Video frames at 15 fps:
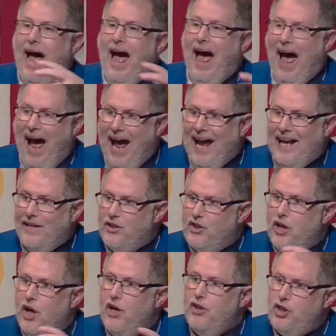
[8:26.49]
hides
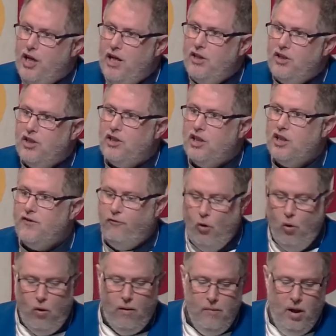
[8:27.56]
Jesus'
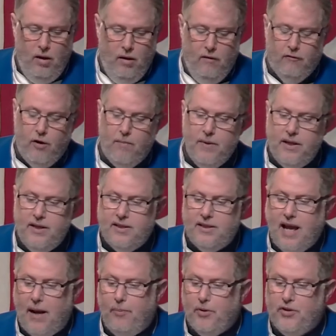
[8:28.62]
form from the
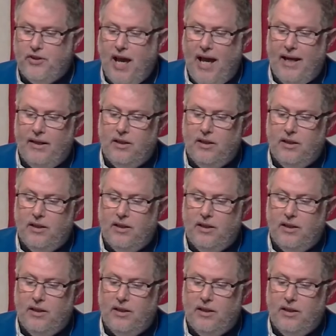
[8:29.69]
disciples' sight.